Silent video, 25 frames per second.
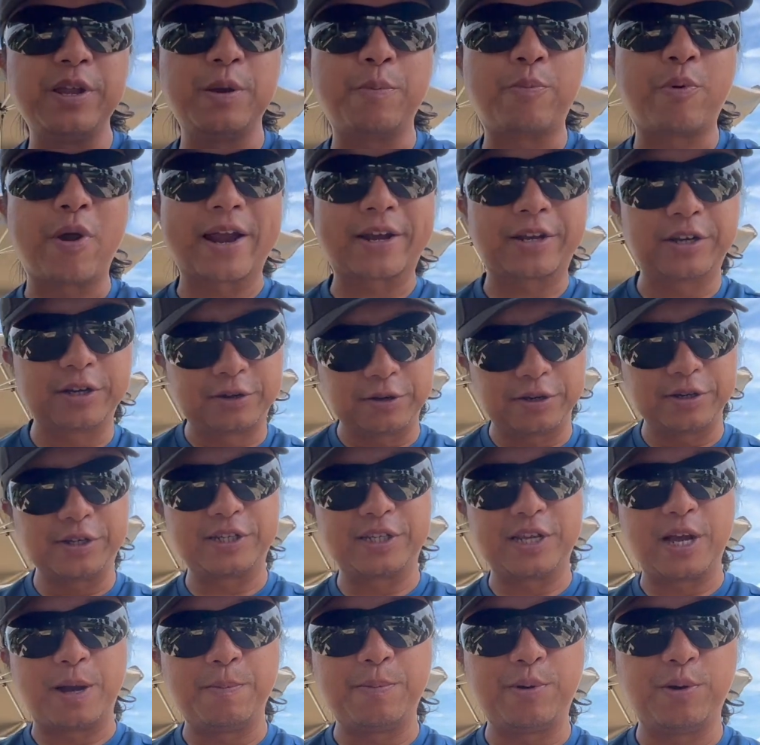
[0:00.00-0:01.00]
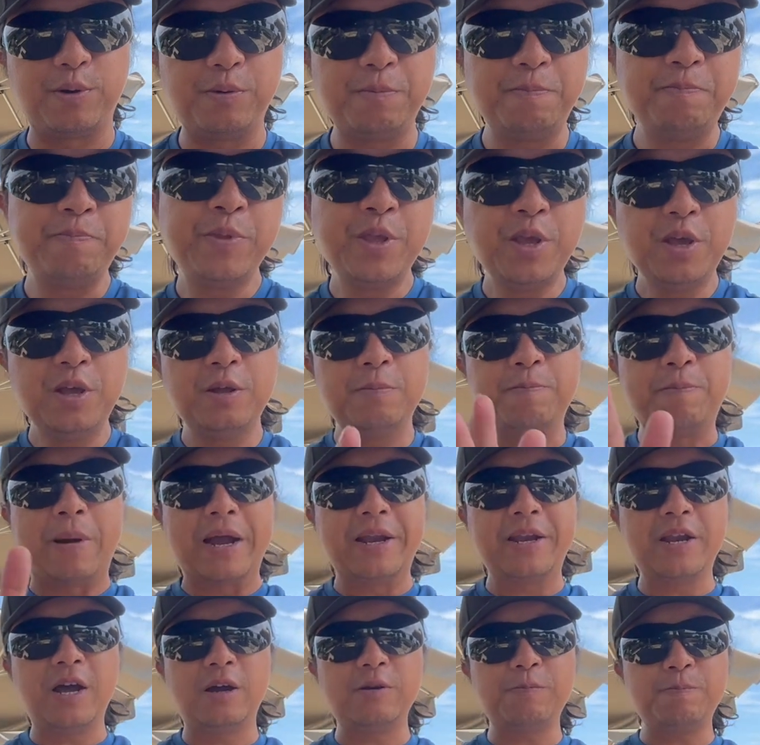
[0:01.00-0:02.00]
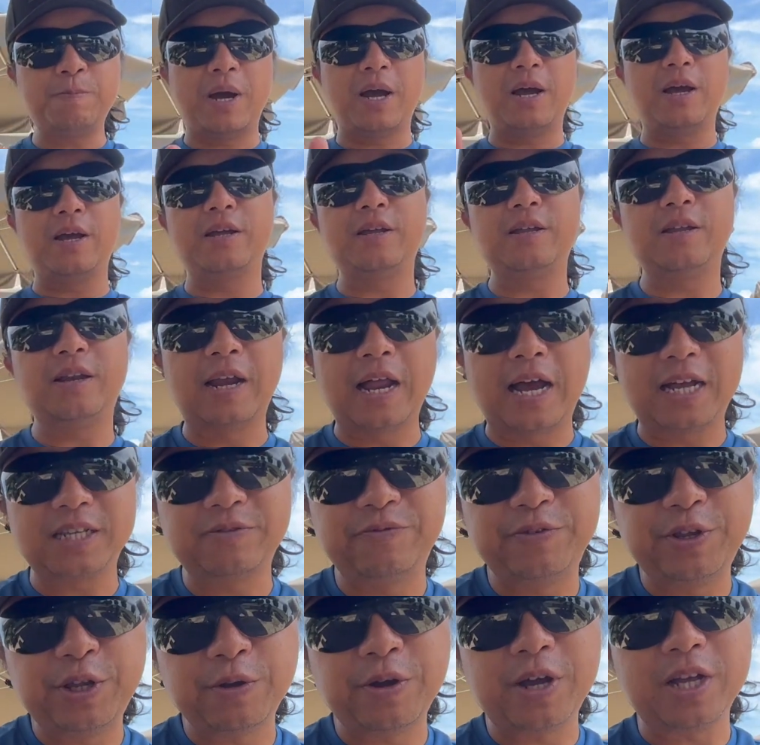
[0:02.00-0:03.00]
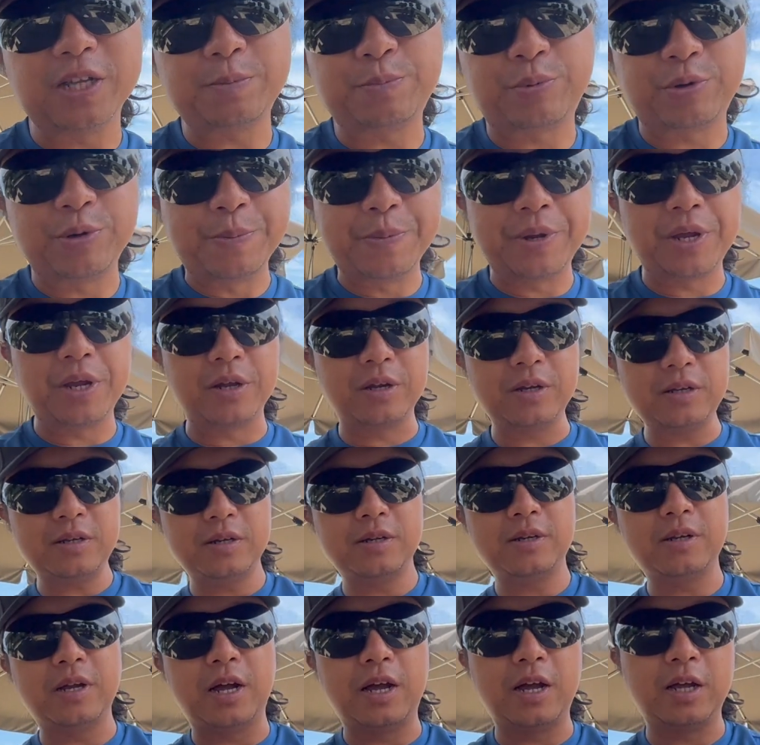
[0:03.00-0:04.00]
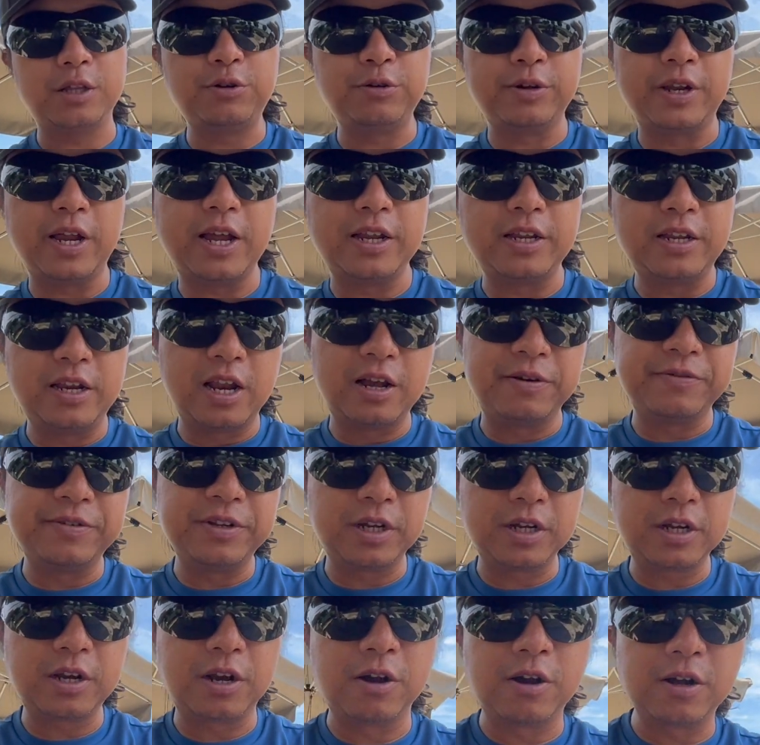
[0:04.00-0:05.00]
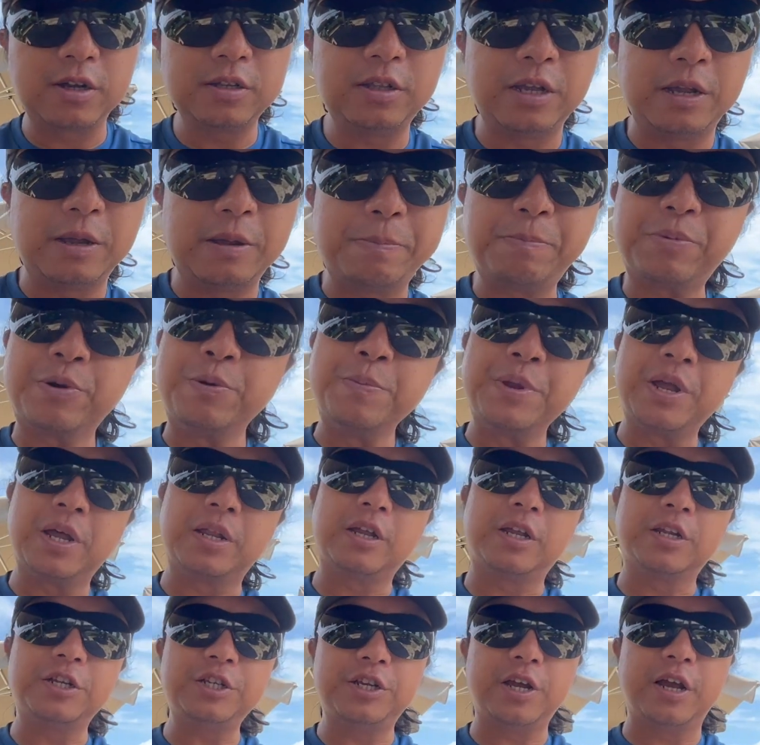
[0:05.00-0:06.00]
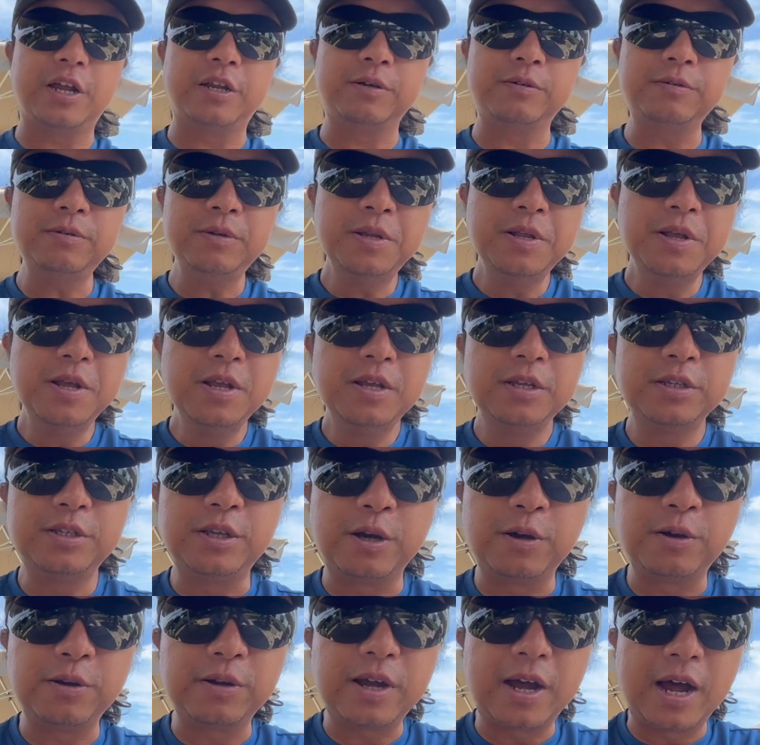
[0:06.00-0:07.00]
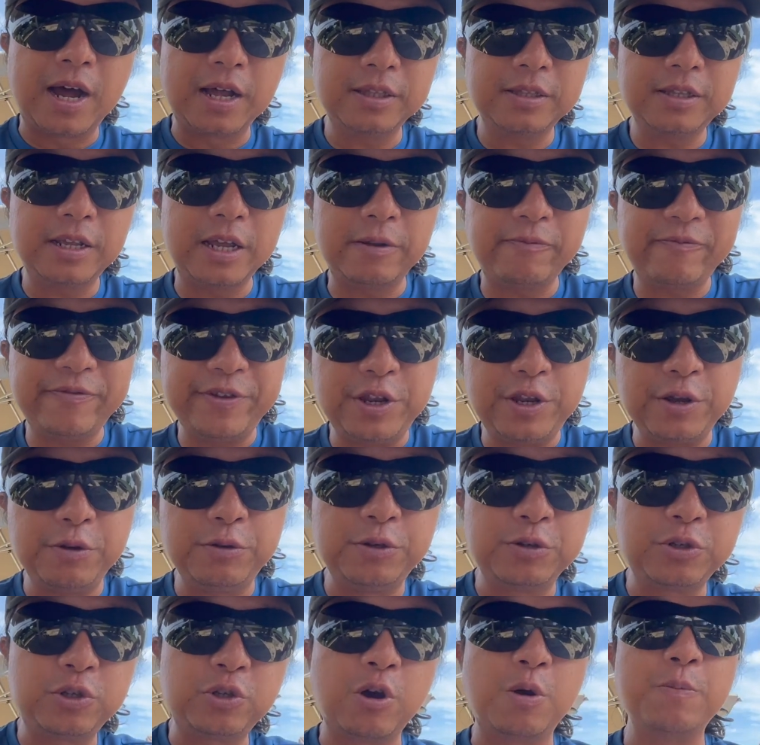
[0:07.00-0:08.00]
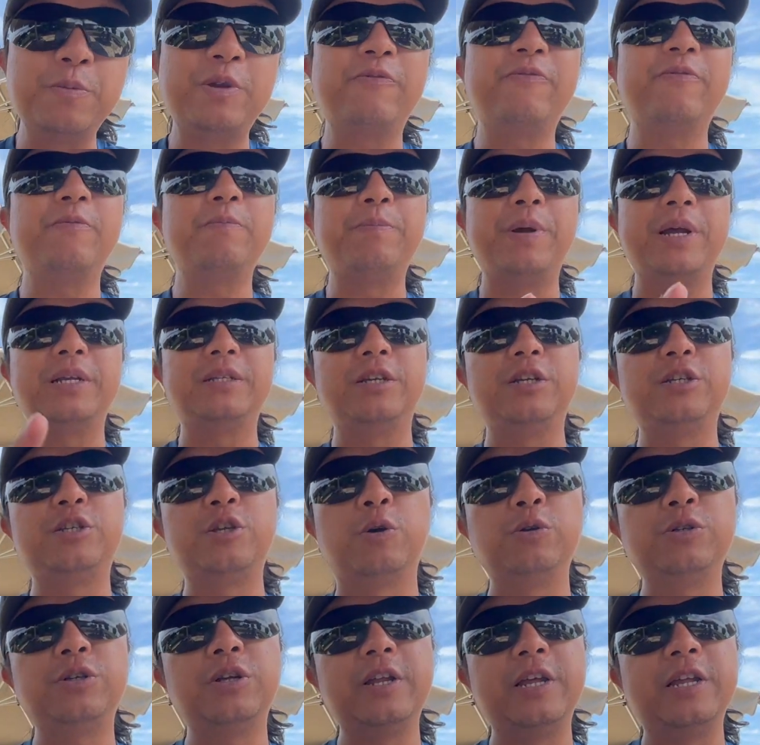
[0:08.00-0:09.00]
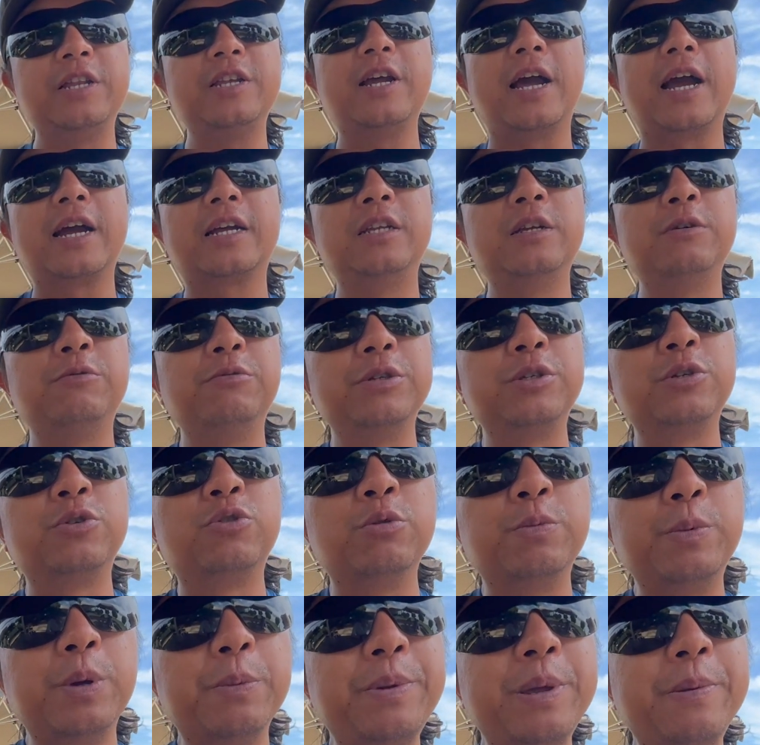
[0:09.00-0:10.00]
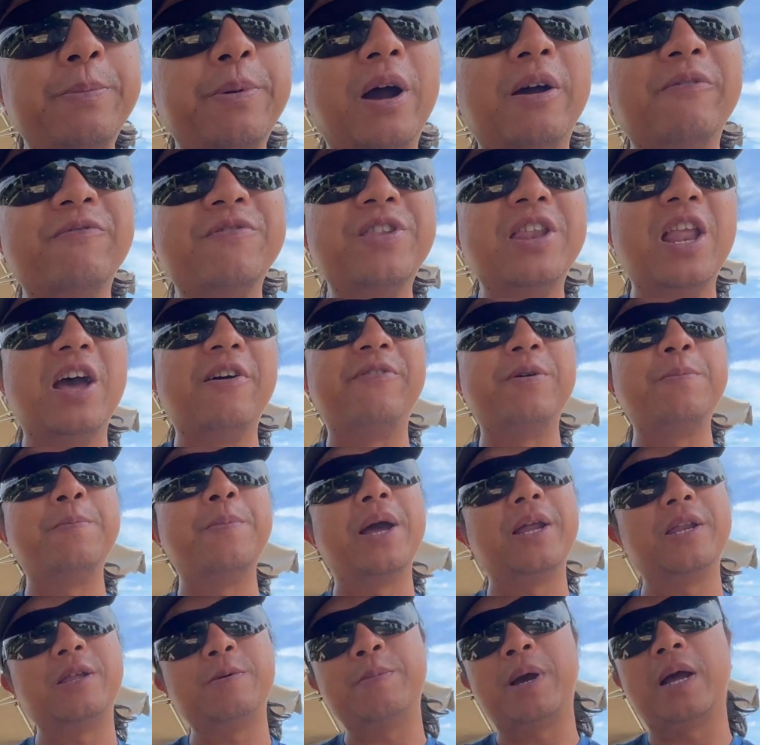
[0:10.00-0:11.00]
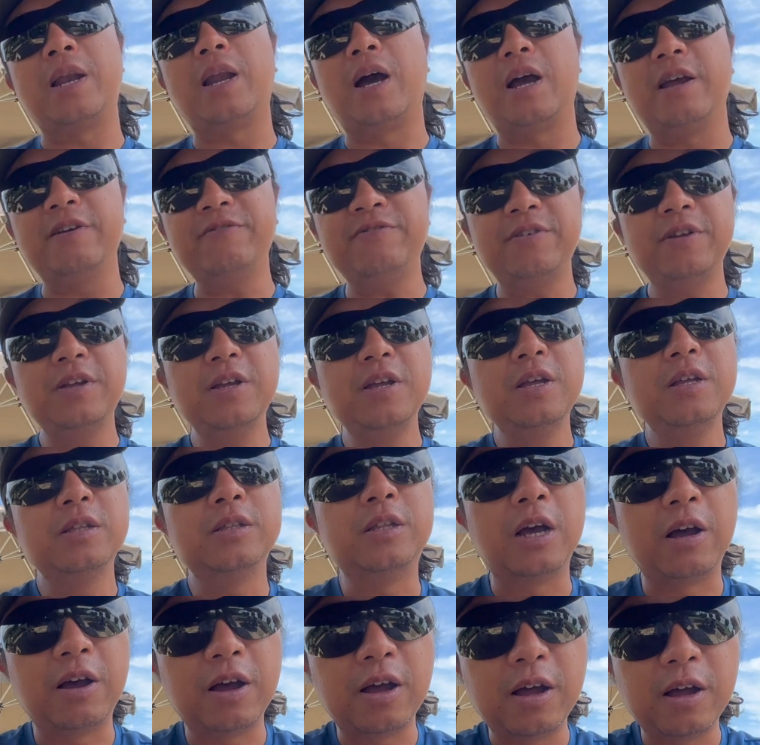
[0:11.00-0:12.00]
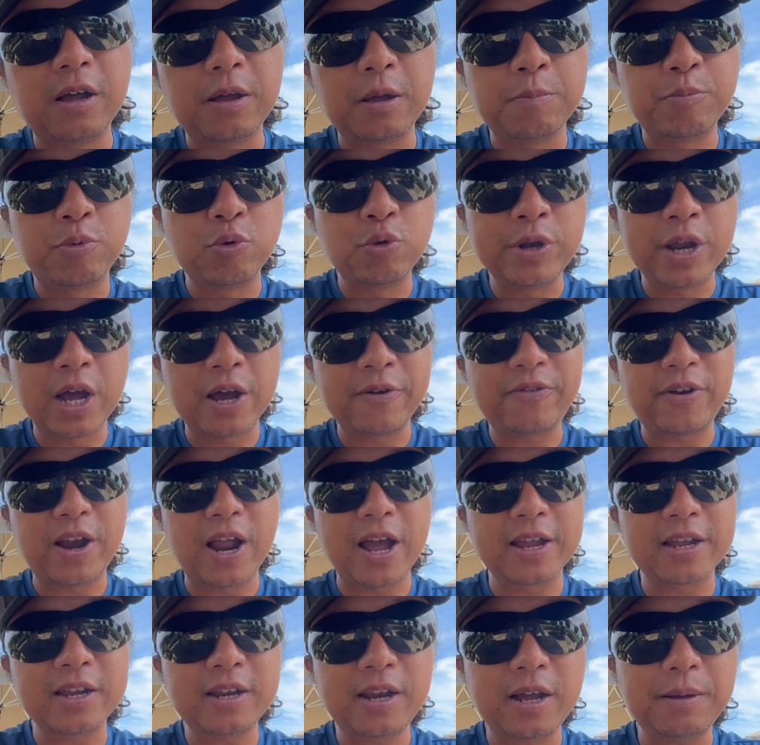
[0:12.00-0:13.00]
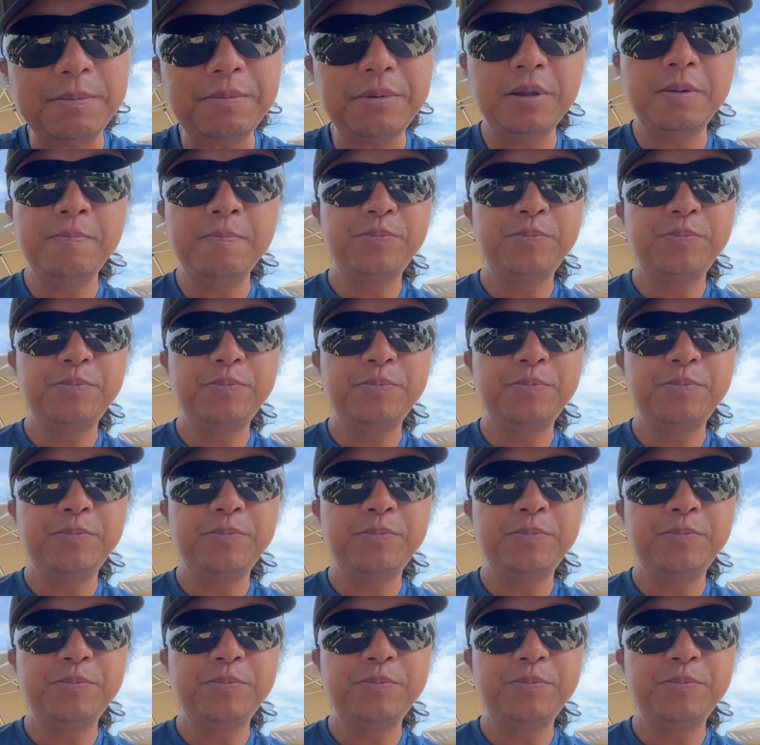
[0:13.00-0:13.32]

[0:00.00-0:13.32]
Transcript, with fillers: a practical example. By now, my last video has premiered uh, today at 11 o'clock, uh, premiered on the channel. So on that video, you saw me basically socially interacting with a group of people I've never met in my life, the Boonah Flying Club.